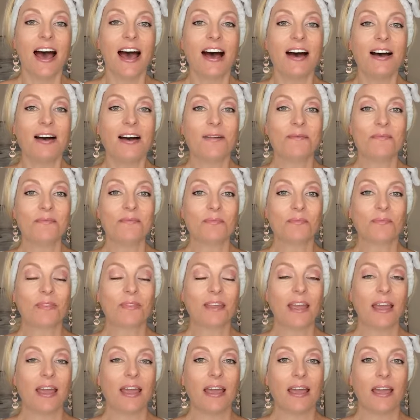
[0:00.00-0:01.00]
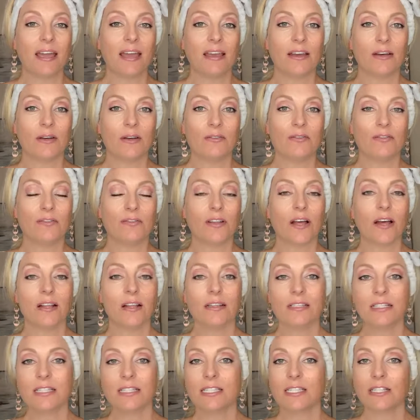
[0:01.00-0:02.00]
um, a
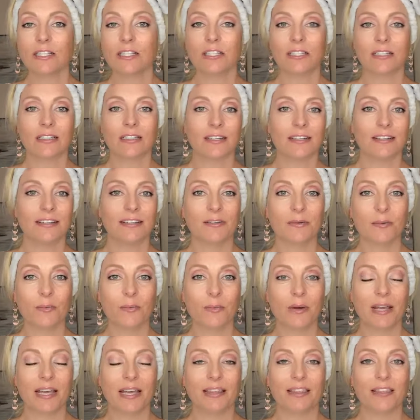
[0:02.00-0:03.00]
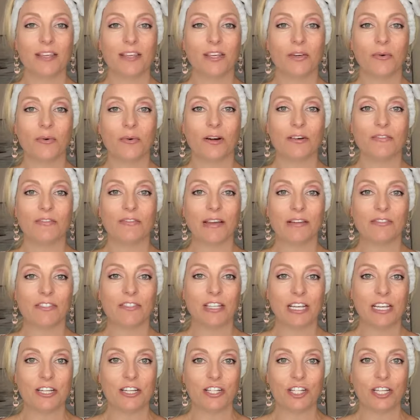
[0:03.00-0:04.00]
flawless look with your
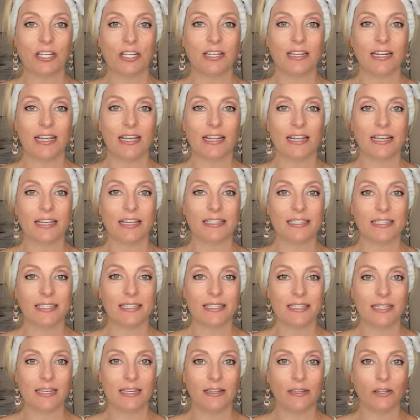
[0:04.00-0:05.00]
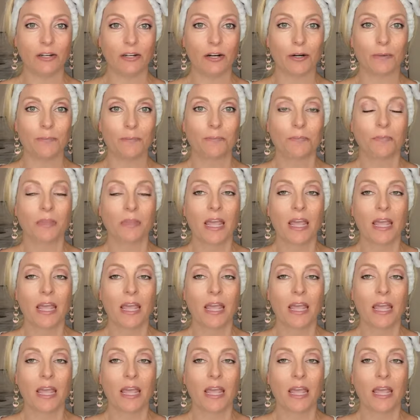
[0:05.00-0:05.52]
foundation and concealer.